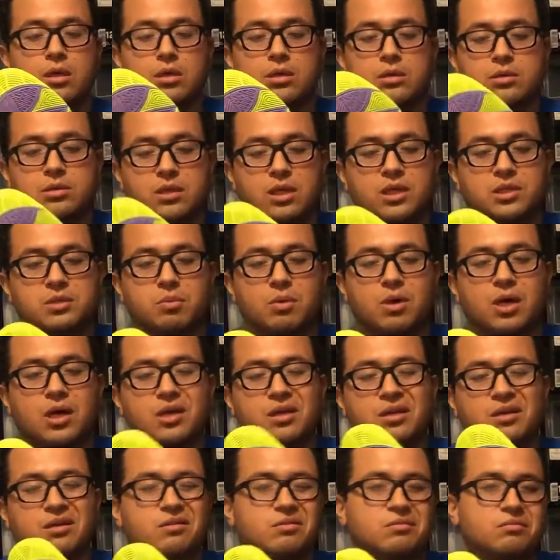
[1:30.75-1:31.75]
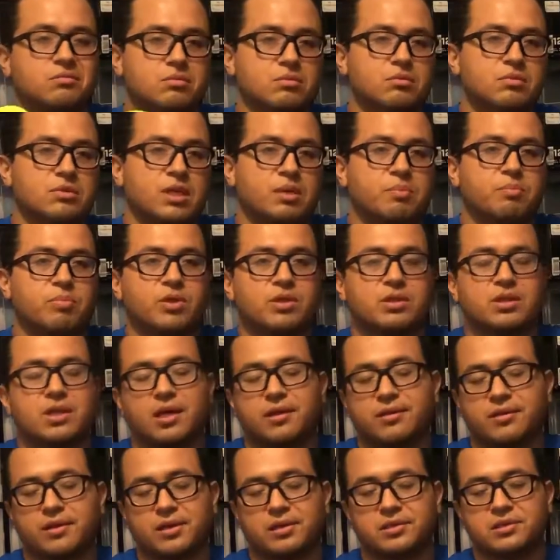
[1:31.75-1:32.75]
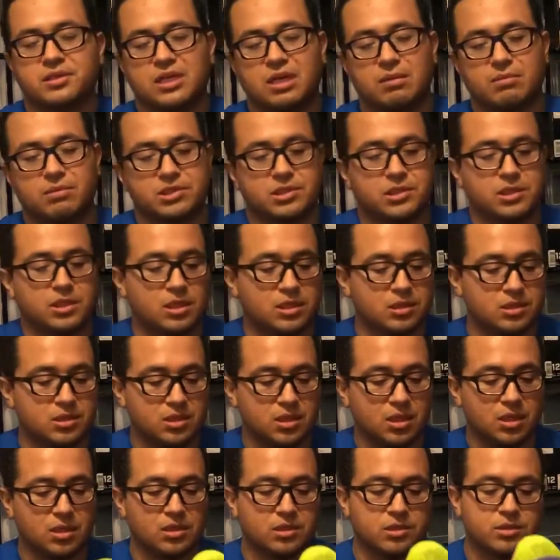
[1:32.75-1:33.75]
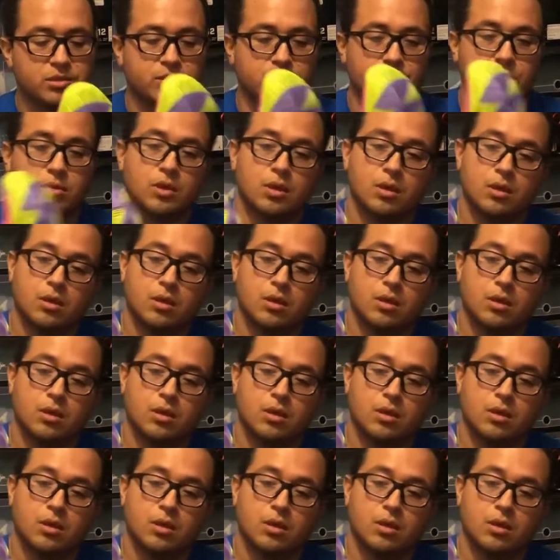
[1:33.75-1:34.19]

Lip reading: So that's why, they put that there, established in 1992.